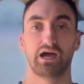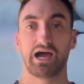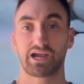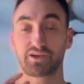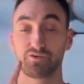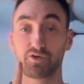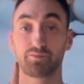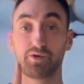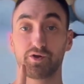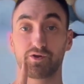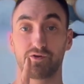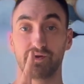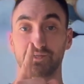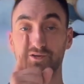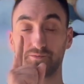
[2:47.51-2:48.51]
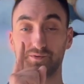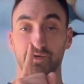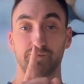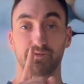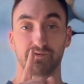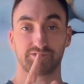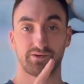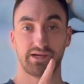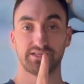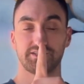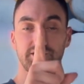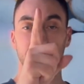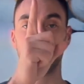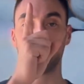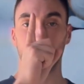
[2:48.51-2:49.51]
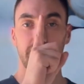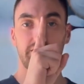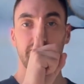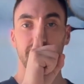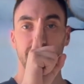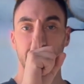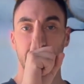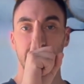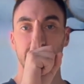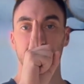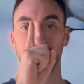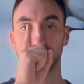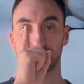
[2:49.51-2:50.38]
Ocular motor is your pupils, right? So you hold it in front.